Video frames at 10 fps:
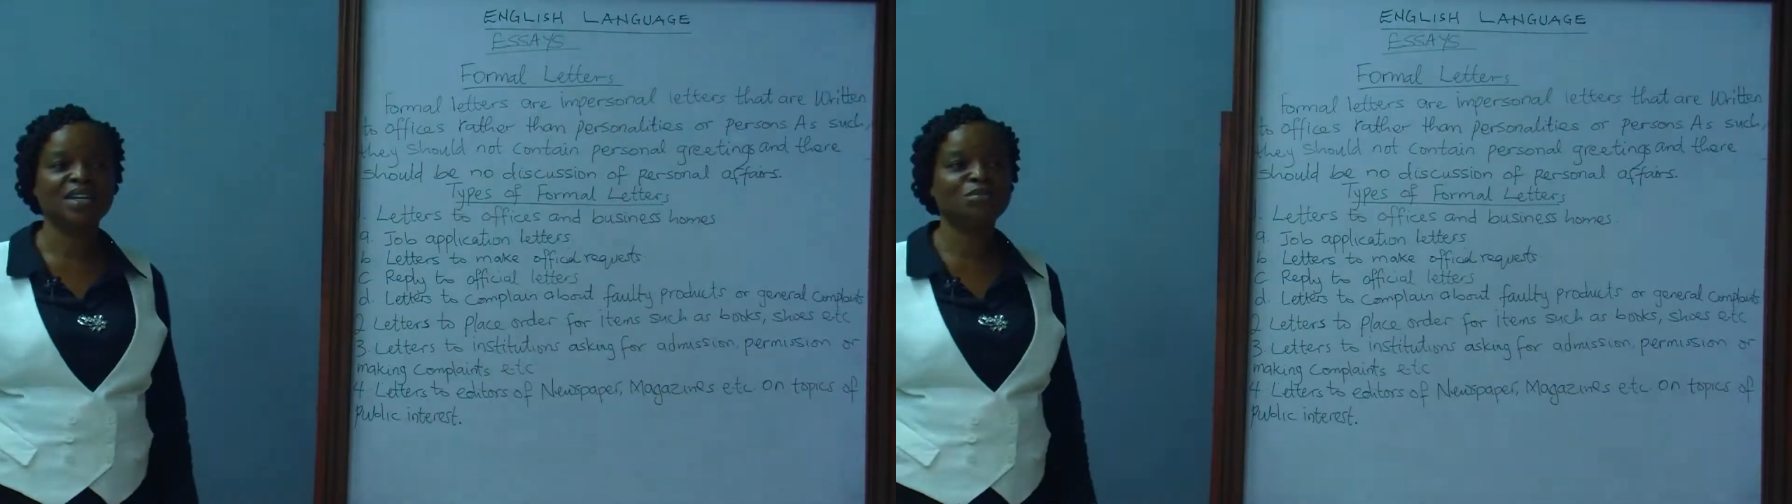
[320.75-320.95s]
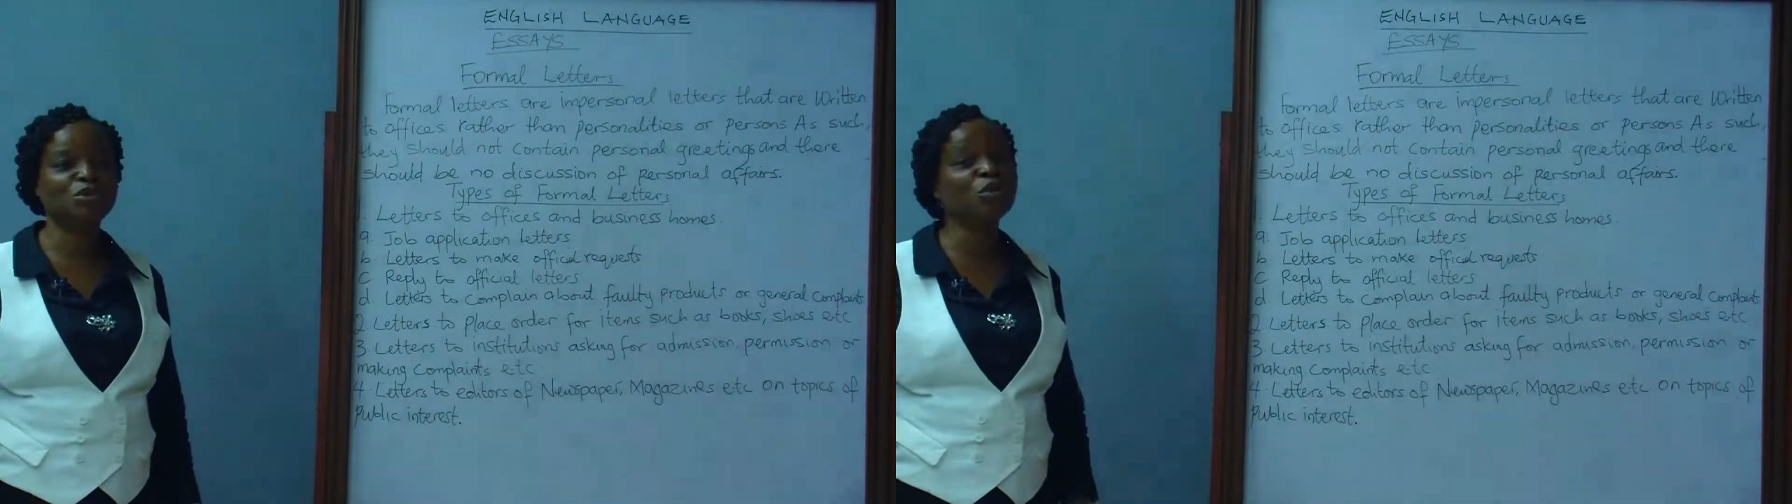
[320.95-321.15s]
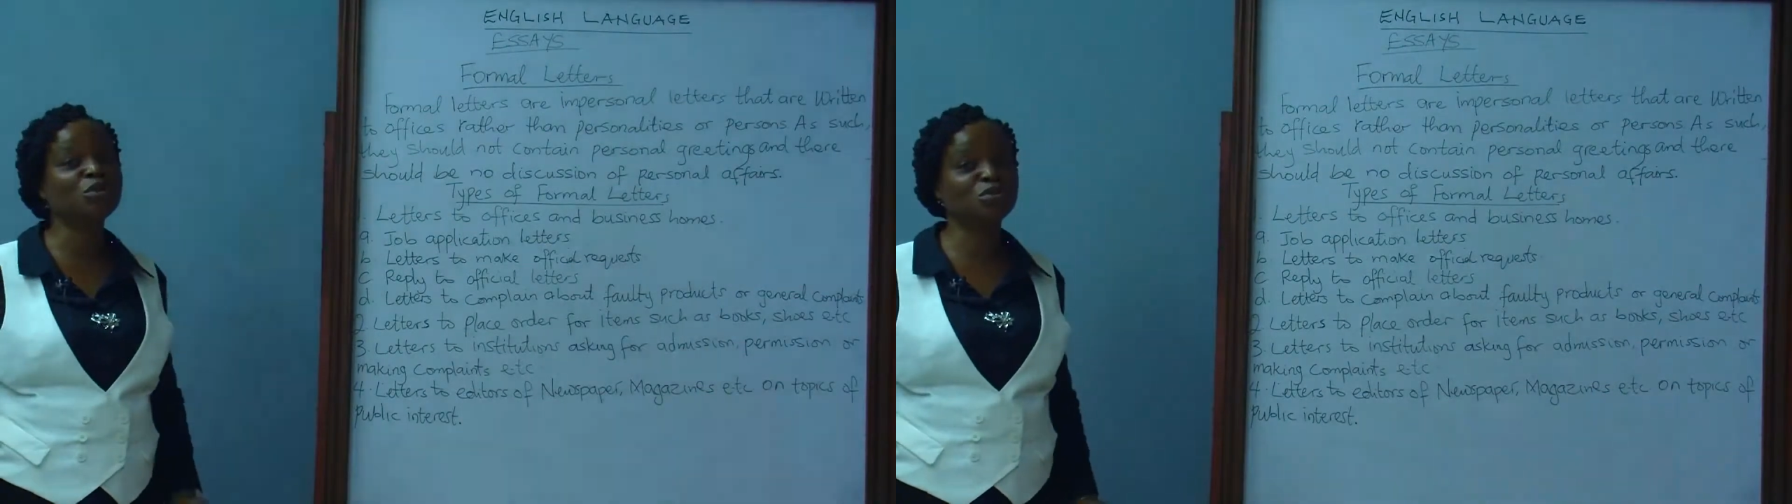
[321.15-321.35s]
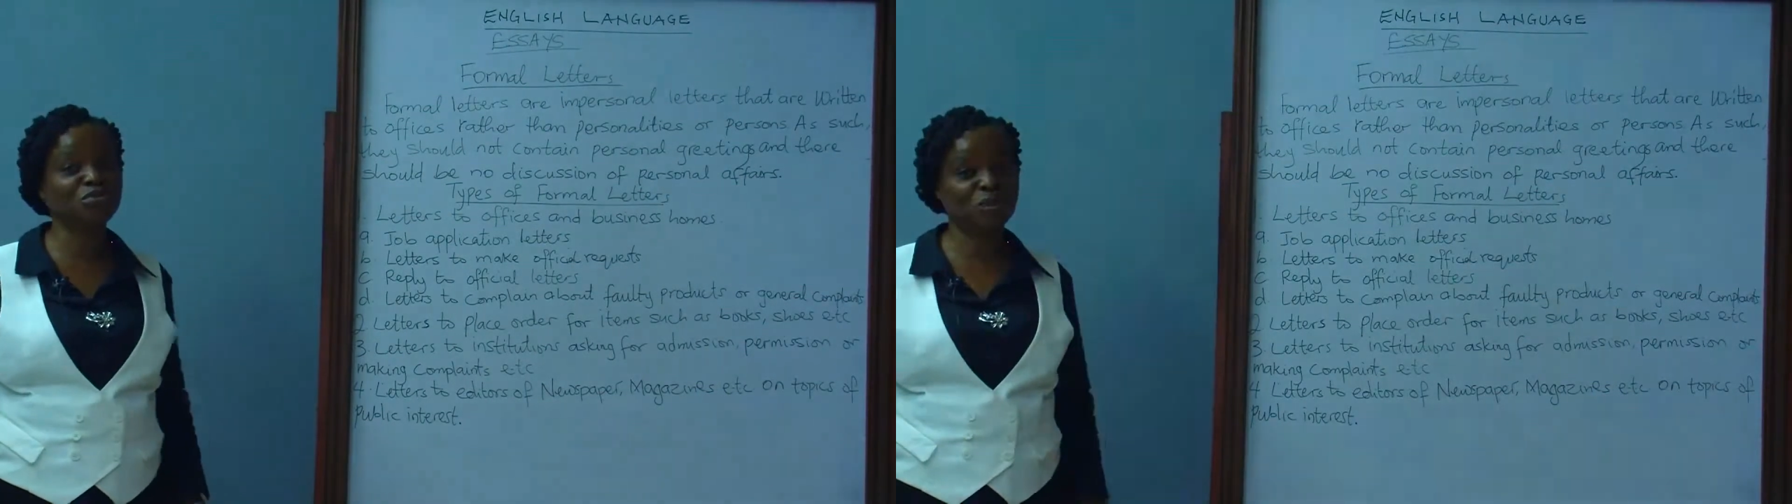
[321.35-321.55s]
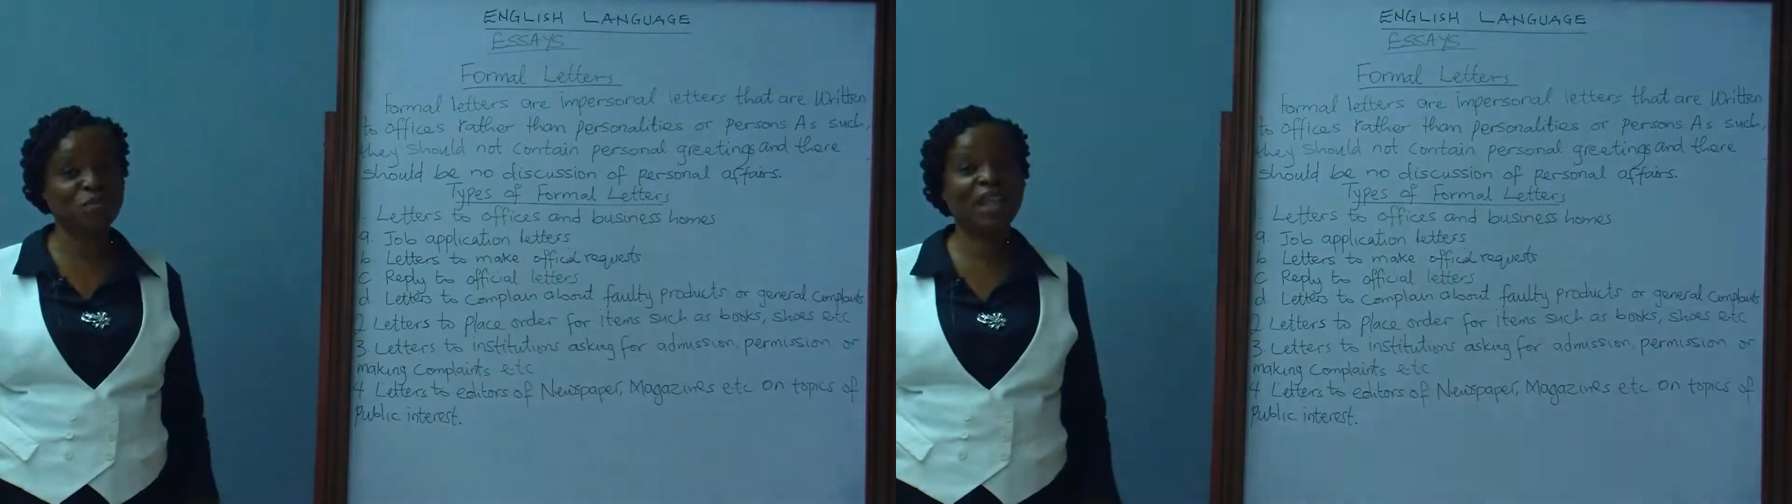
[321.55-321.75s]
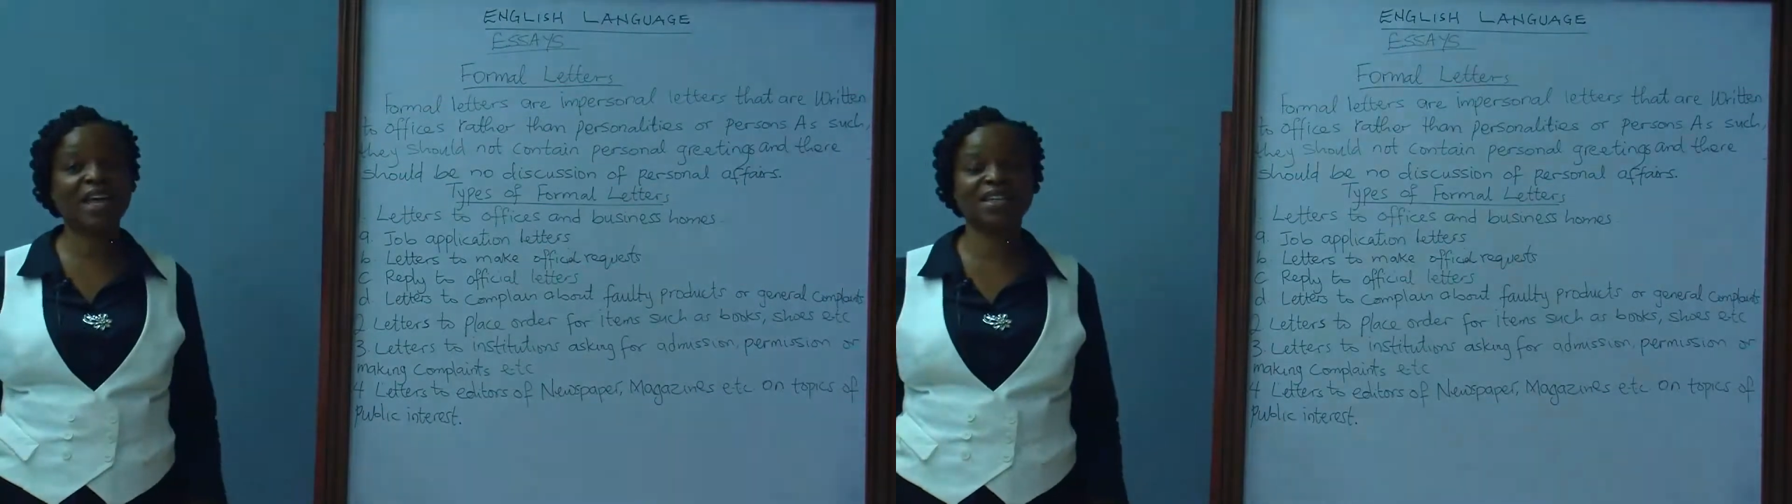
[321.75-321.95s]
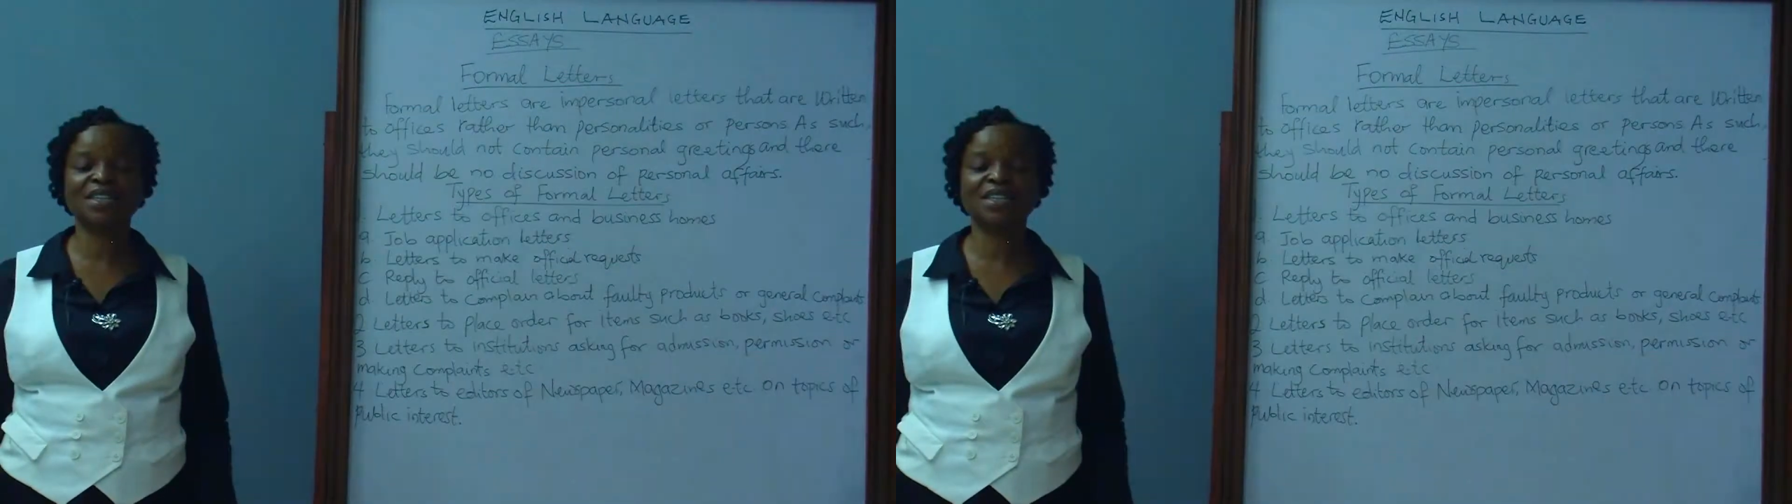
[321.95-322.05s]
You want to reply.